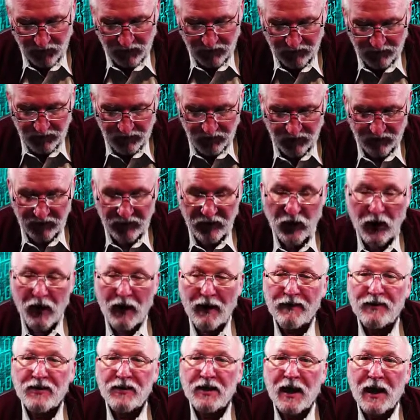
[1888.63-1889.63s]
the
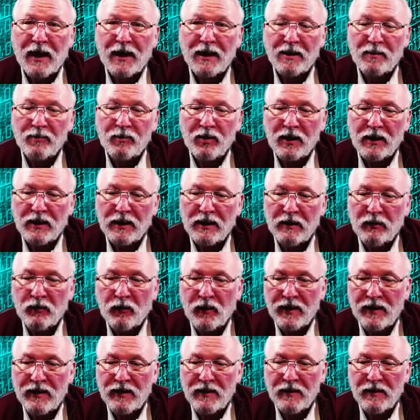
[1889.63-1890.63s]
authsocket
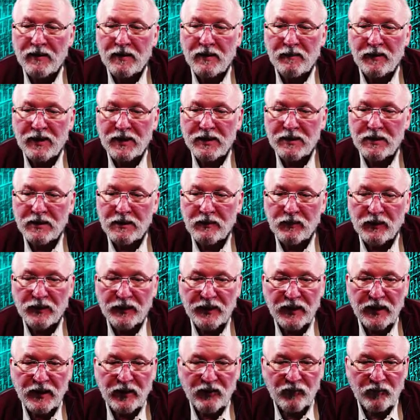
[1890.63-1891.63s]
plugin rather than the
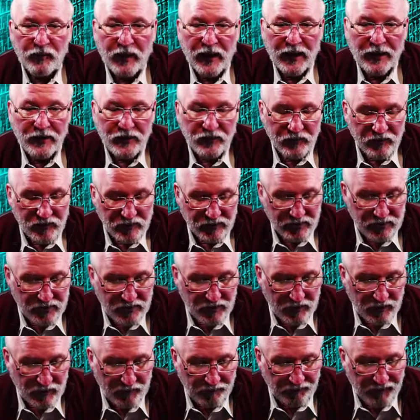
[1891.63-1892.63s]
MySQL native
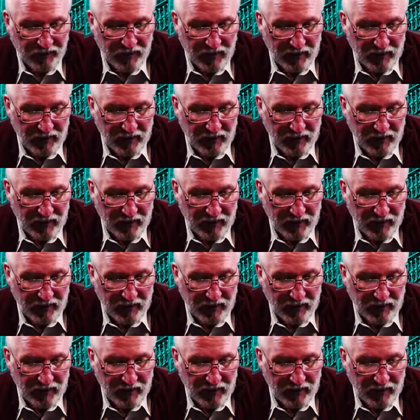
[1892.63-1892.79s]
password.